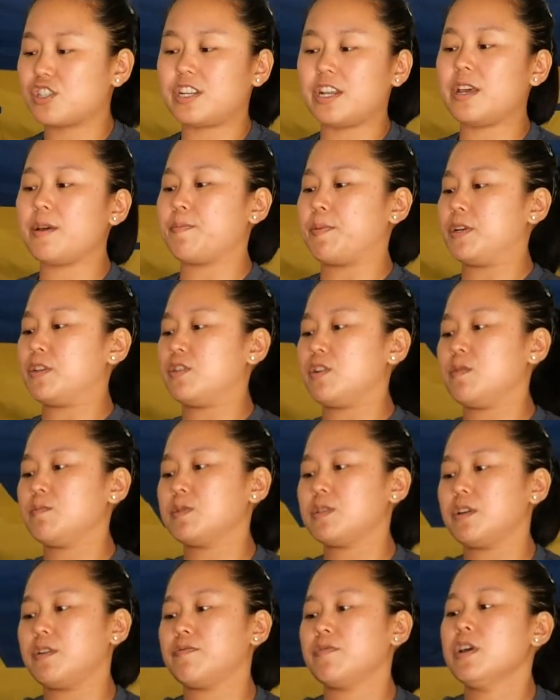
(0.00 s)
dip in
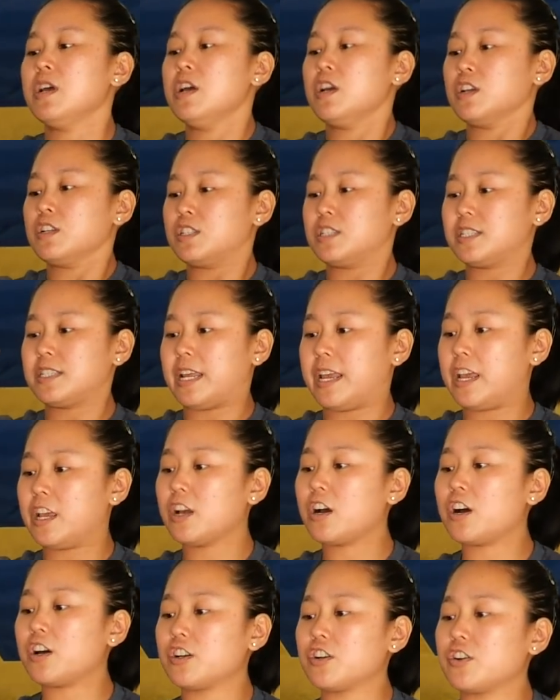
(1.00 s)
terms of
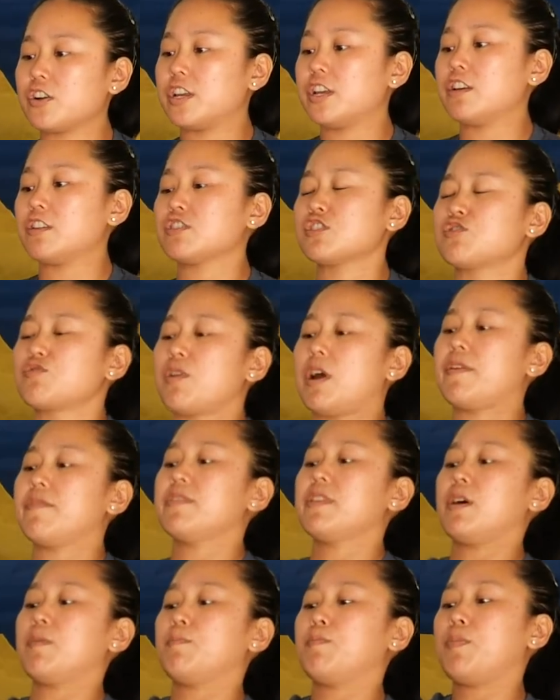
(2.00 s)
staying on your heels,
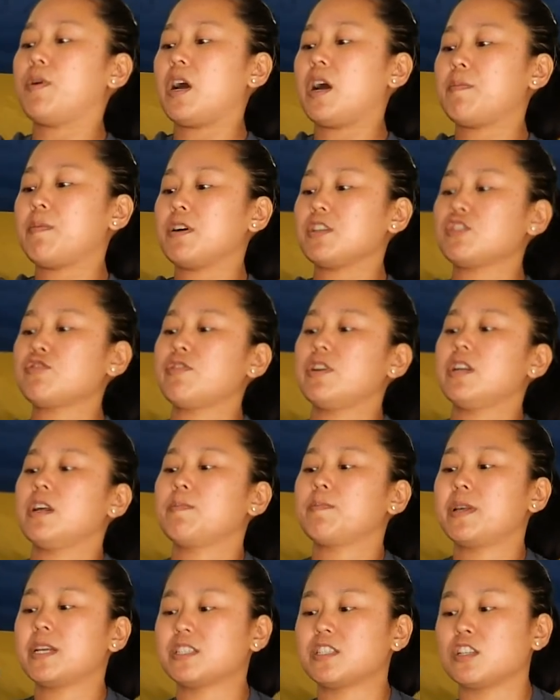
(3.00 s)
driving that barbell straight
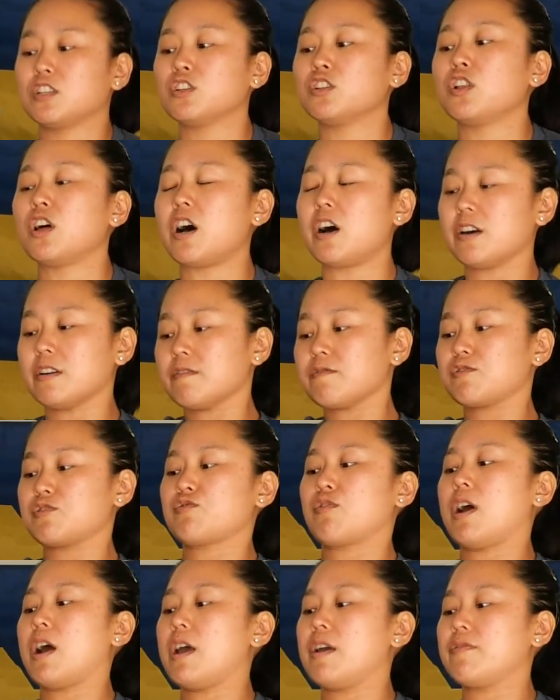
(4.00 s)
up, gets a lot of
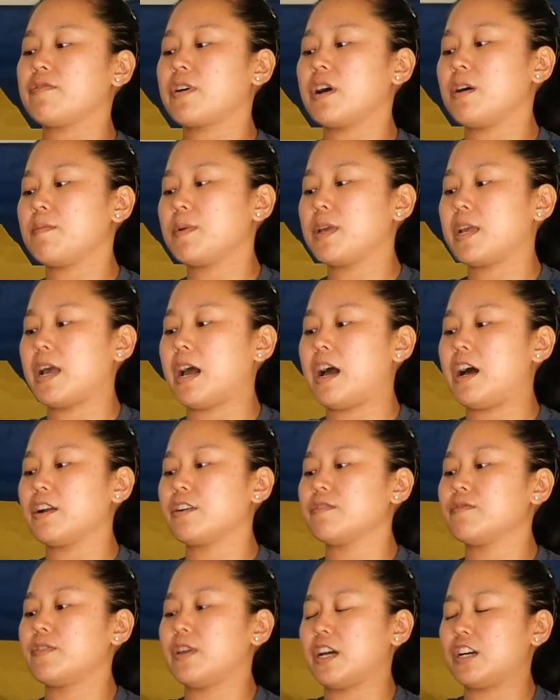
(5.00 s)
drive coming
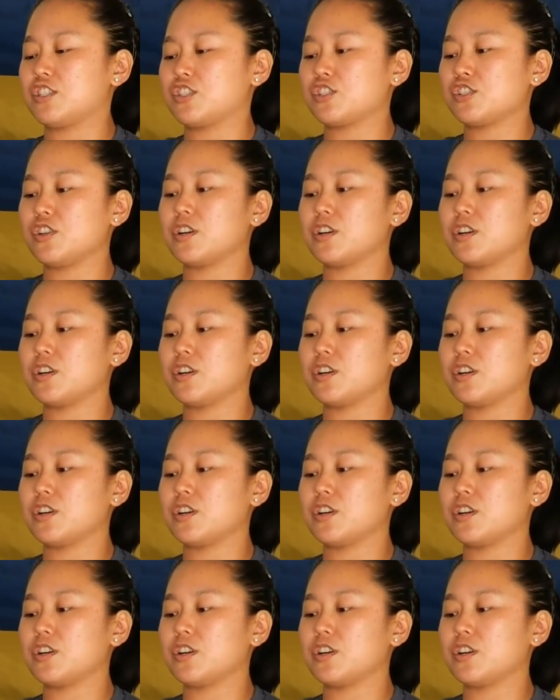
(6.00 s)
out of that